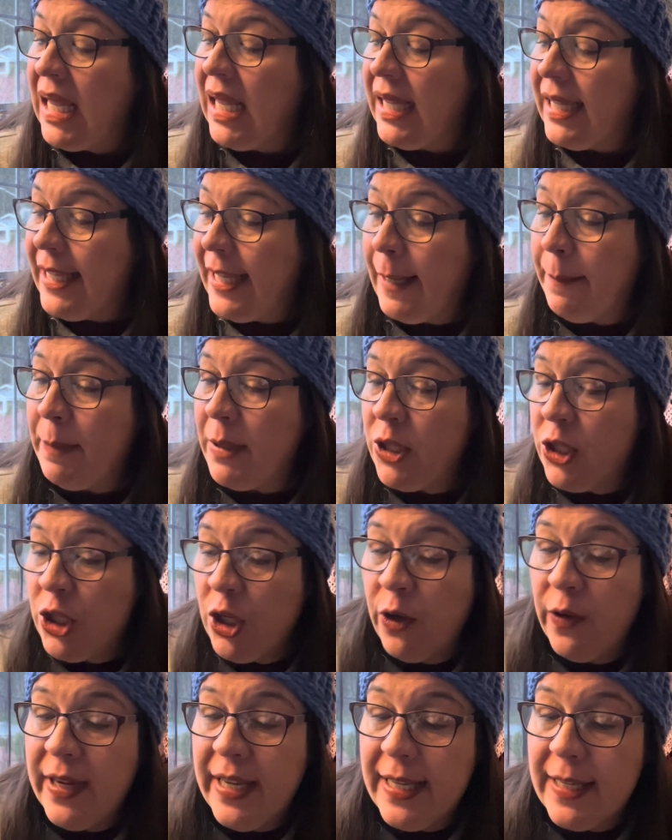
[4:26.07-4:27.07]
Yep, it
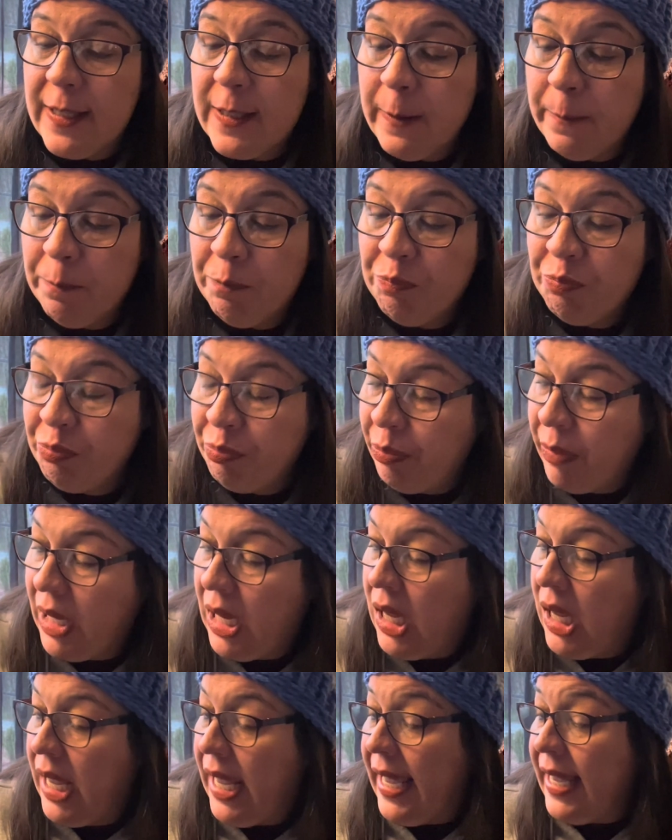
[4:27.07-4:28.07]
sure is.
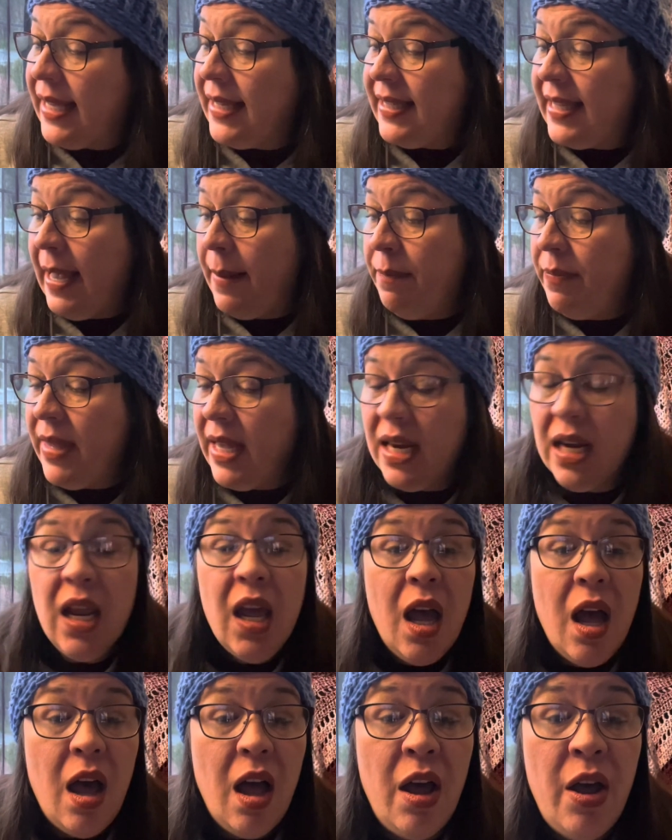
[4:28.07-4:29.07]
Except that,
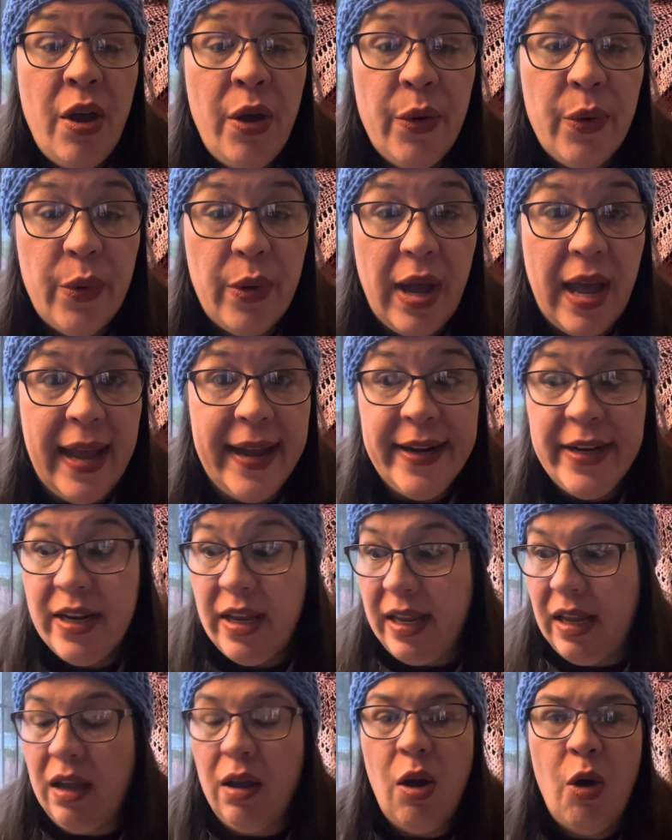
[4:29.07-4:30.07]
oh
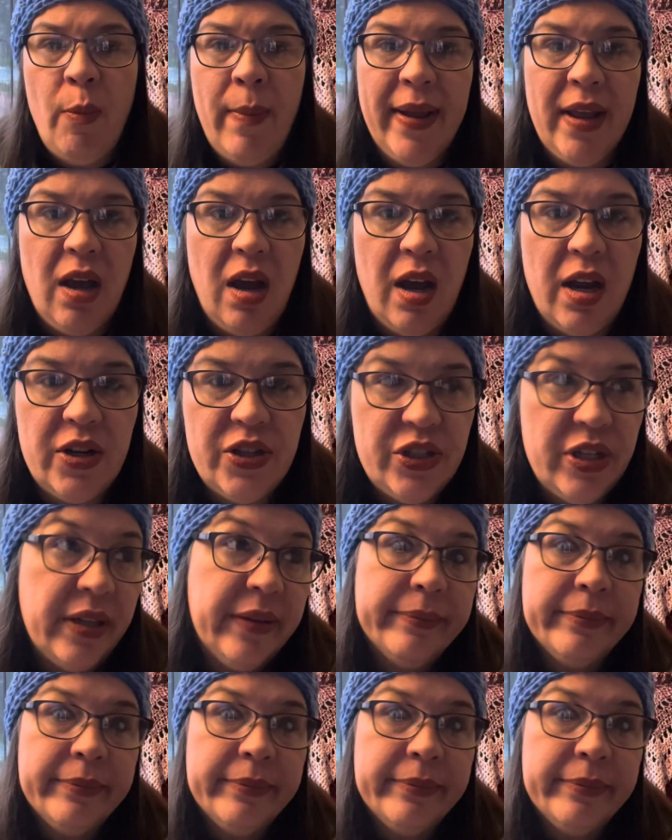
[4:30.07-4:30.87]
my gosh.